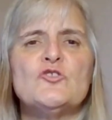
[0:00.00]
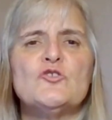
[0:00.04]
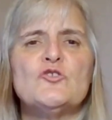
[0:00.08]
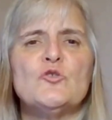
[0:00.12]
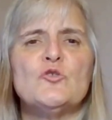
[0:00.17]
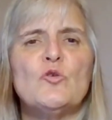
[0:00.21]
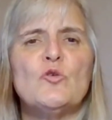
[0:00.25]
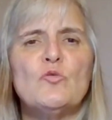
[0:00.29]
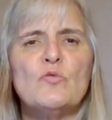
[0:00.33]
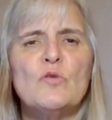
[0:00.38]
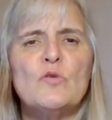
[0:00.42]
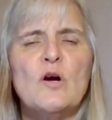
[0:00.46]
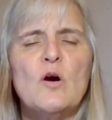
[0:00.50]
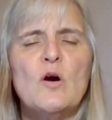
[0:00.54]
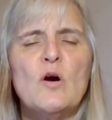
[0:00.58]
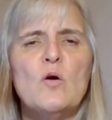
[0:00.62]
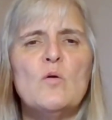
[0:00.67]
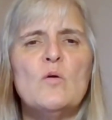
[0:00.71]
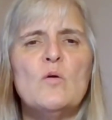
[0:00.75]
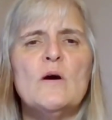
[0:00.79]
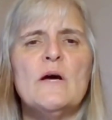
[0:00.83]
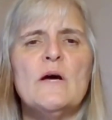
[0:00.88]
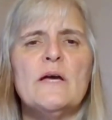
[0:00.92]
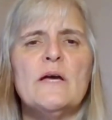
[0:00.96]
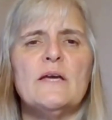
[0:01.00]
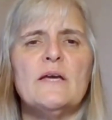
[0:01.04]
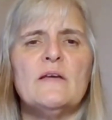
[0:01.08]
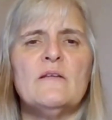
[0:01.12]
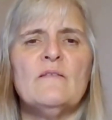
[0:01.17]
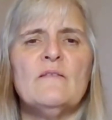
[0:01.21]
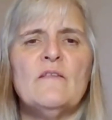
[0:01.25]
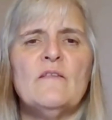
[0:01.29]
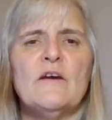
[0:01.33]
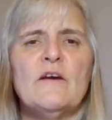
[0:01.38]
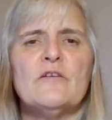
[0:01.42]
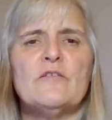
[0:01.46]
to grow
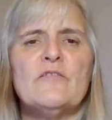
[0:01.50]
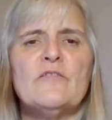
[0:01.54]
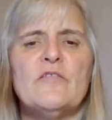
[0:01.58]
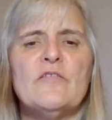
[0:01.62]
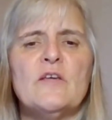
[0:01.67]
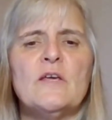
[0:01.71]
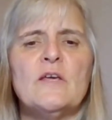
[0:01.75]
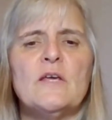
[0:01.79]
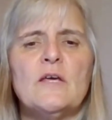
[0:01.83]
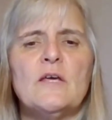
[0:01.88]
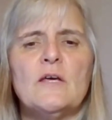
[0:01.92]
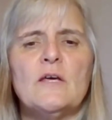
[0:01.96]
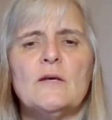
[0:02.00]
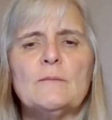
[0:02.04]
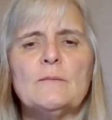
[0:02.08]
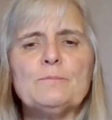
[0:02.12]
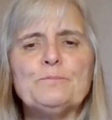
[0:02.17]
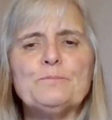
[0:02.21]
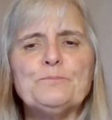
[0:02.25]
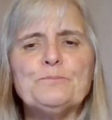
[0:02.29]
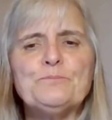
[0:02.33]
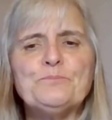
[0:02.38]
in their thinking.